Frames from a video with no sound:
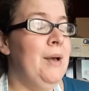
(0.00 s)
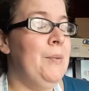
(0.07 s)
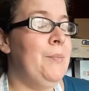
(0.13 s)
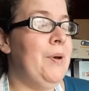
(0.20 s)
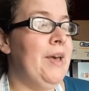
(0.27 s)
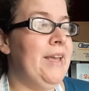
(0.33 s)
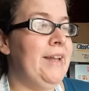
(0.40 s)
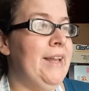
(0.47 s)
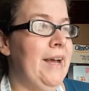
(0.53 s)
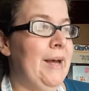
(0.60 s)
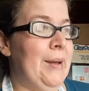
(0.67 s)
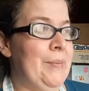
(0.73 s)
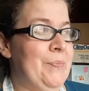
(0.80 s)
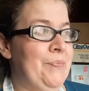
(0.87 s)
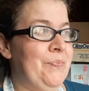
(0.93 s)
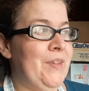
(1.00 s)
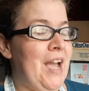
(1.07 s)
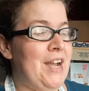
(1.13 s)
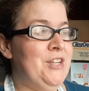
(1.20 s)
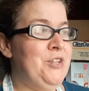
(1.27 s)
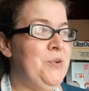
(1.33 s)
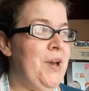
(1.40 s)
but
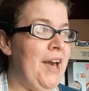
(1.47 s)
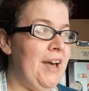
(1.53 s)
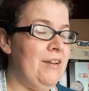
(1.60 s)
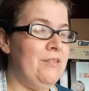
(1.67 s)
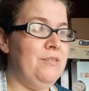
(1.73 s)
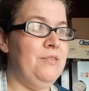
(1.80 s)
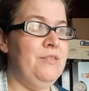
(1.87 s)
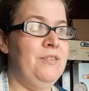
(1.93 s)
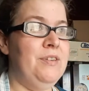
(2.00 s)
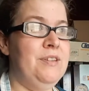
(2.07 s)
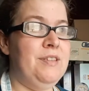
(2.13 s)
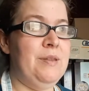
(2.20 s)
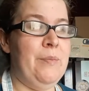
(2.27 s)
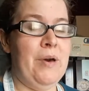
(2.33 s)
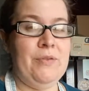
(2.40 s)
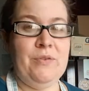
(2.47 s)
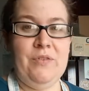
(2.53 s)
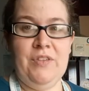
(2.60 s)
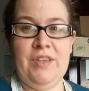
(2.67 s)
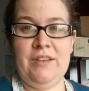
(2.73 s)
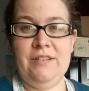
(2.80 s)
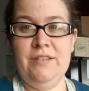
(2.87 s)
I do have some other
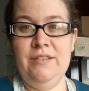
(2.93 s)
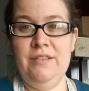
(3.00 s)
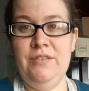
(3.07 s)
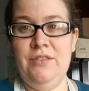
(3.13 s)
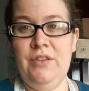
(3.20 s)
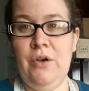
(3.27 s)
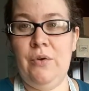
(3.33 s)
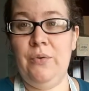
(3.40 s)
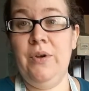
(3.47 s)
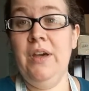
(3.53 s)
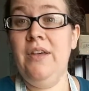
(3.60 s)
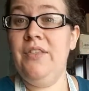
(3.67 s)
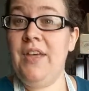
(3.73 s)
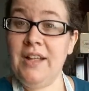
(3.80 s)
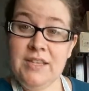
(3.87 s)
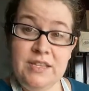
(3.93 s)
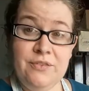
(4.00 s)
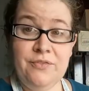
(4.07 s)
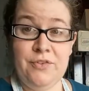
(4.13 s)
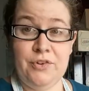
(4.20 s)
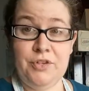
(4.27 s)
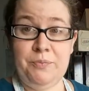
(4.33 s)
things. So that's the
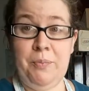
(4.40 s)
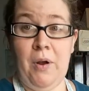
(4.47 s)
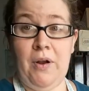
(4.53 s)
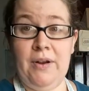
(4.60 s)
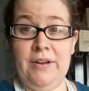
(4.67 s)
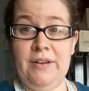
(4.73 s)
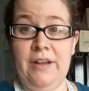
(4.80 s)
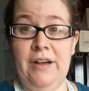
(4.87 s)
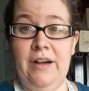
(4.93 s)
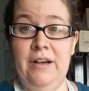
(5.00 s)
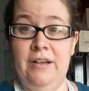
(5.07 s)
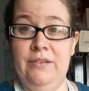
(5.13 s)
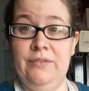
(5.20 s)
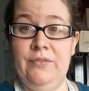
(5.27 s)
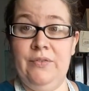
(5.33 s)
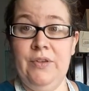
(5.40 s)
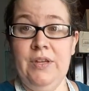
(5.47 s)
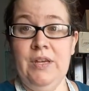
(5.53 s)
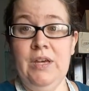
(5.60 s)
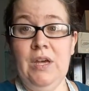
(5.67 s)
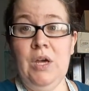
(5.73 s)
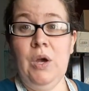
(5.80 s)
first part of
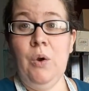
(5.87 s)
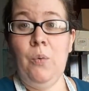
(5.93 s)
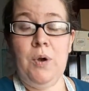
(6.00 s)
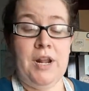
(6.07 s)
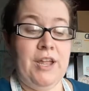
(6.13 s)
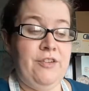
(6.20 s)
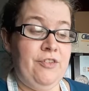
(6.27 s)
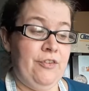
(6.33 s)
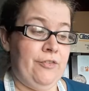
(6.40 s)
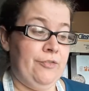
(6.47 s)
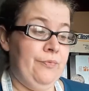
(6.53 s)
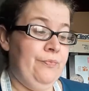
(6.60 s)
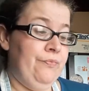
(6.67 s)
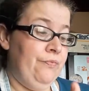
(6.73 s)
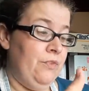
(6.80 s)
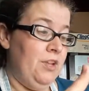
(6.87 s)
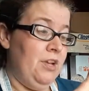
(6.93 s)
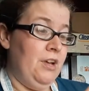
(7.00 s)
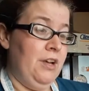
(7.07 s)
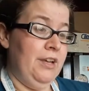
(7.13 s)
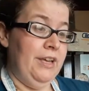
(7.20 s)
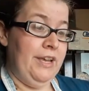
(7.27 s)
what I do.
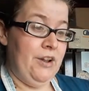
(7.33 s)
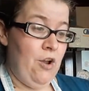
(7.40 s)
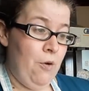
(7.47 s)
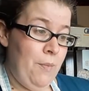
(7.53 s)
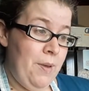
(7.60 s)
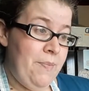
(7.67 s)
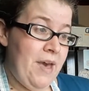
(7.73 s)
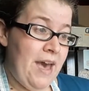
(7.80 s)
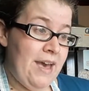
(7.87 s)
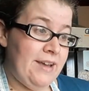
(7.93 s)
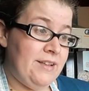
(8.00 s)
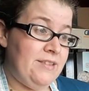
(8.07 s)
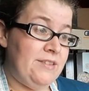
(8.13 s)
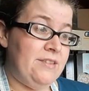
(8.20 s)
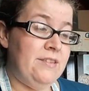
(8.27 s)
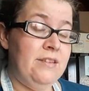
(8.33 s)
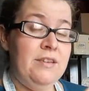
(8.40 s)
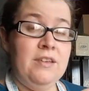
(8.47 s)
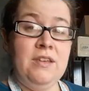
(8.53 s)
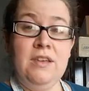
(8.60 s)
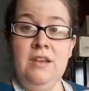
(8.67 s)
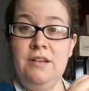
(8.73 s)
Get all my bags,
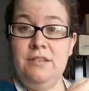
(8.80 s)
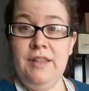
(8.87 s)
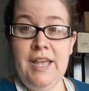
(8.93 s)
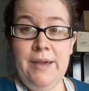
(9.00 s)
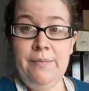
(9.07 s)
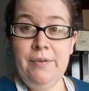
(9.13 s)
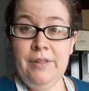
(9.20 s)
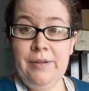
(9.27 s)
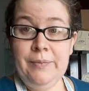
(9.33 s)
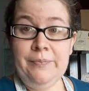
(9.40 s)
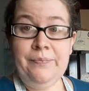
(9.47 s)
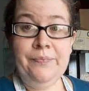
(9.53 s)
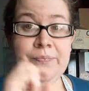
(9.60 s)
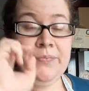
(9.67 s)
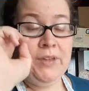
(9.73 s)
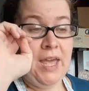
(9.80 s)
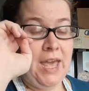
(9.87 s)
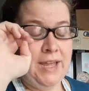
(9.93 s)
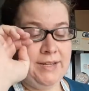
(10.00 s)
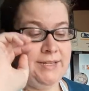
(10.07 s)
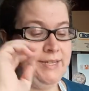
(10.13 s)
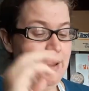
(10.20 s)
label them,
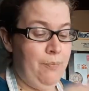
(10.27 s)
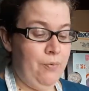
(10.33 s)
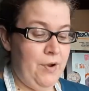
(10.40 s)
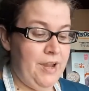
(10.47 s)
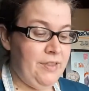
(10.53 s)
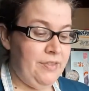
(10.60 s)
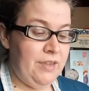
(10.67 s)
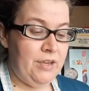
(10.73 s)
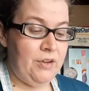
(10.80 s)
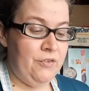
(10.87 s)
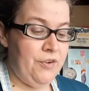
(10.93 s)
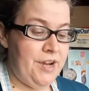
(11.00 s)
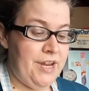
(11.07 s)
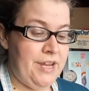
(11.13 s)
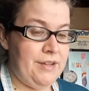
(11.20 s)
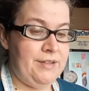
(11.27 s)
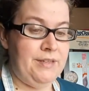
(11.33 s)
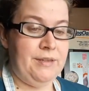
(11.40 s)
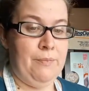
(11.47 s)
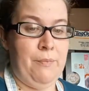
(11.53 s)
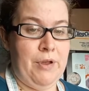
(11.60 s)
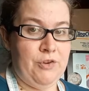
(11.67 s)
and separate the
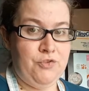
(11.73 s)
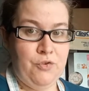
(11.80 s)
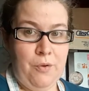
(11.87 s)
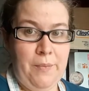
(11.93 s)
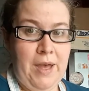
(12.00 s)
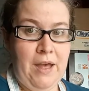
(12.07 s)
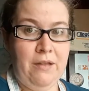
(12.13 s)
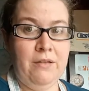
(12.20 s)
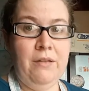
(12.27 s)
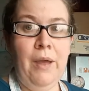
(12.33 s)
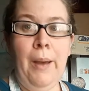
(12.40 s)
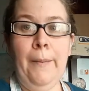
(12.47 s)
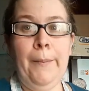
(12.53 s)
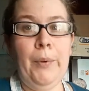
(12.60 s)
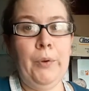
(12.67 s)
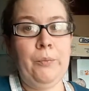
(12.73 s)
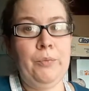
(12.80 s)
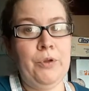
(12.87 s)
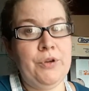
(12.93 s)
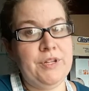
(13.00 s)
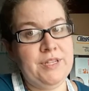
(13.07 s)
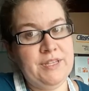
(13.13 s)
ingredients, measure them out. Boom,
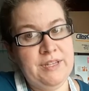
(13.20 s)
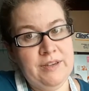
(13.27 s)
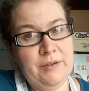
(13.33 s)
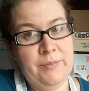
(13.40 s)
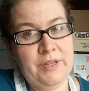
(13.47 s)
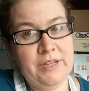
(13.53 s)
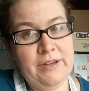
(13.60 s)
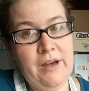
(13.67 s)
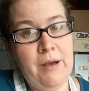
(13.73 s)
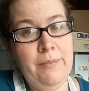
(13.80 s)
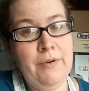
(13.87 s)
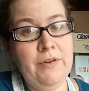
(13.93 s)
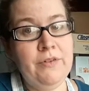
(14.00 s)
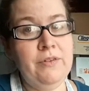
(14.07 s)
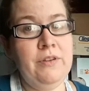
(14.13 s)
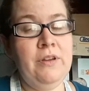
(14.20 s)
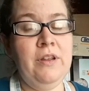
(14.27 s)
you can stick them in the cupboard.